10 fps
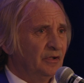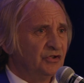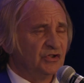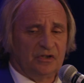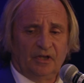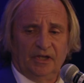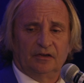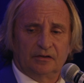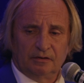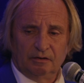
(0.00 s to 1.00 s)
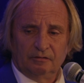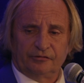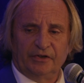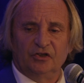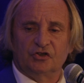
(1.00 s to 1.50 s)
They're just like
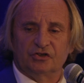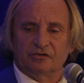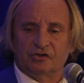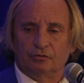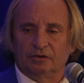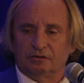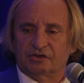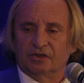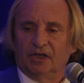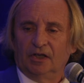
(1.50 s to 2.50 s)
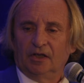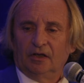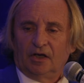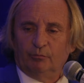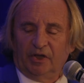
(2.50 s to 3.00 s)
French soils.
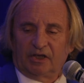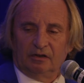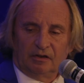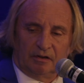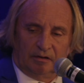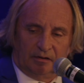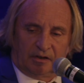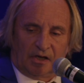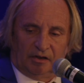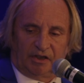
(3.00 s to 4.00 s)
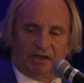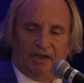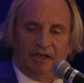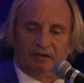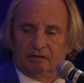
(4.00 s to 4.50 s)
And we can
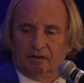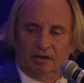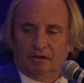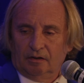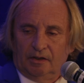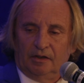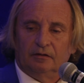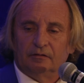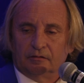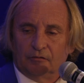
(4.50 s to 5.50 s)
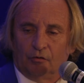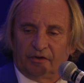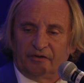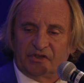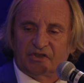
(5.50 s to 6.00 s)
calculate uh,
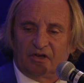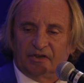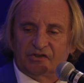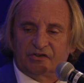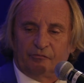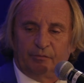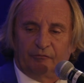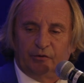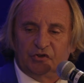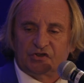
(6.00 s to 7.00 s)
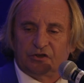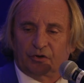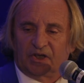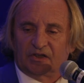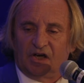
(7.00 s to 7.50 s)
all of this kind of stuff. But if you just
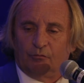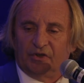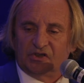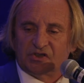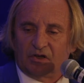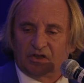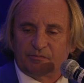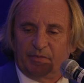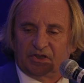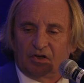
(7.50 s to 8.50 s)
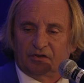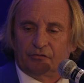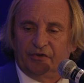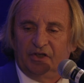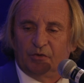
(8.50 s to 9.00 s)
look at that one, it's, hard, it's a bit hard
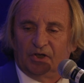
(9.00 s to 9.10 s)
to read,